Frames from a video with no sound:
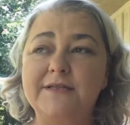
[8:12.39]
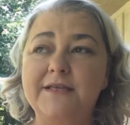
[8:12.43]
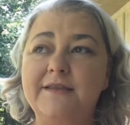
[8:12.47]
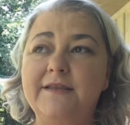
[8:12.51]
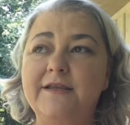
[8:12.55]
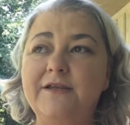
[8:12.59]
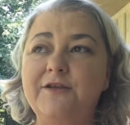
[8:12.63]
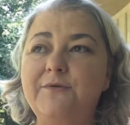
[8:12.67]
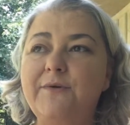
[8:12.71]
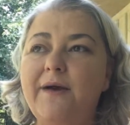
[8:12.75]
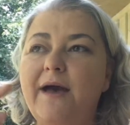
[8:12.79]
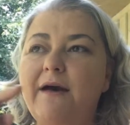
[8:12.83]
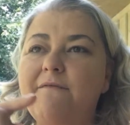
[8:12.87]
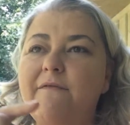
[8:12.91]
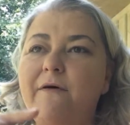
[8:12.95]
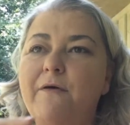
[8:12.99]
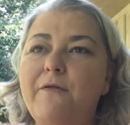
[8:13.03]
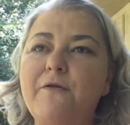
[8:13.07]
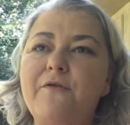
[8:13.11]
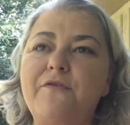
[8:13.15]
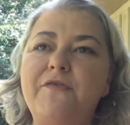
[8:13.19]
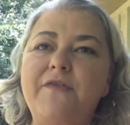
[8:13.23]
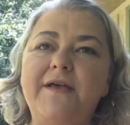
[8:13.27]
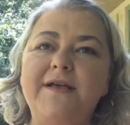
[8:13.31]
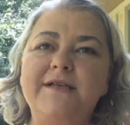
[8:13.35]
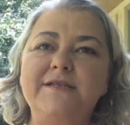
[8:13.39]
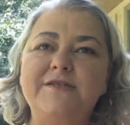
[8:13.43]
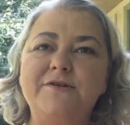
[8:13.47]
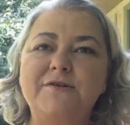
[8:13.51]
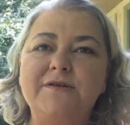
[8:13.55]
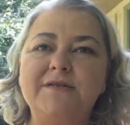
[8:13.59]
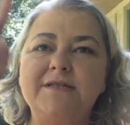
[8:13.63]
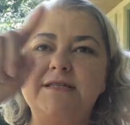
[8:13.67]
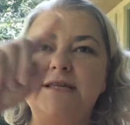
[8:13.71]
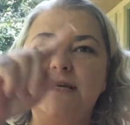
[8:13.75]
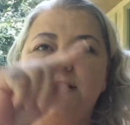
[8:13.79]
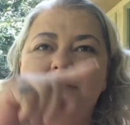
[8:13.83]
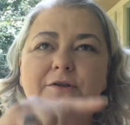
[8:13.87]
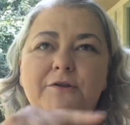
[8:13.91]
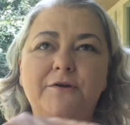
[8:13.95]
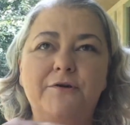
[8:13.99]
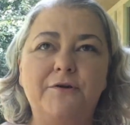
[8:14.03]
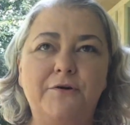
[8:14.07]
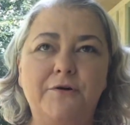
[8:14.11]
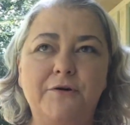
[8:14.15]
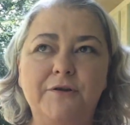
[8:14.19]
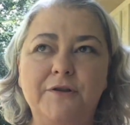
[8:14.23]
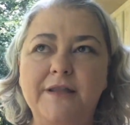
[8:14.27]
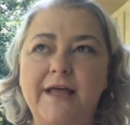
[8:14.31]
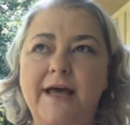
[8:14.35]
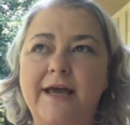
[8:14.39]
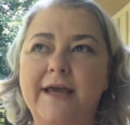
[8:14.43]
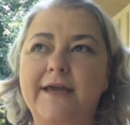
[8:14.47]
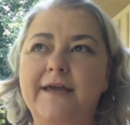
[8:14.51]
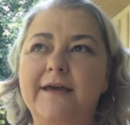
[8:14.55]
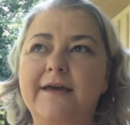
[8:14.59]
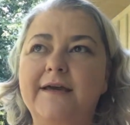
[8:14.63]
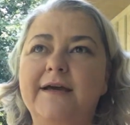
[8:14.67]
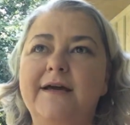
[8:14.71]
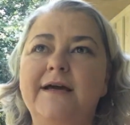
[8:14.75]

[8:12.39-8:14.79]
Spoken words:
And then you have other things that are cyclical, like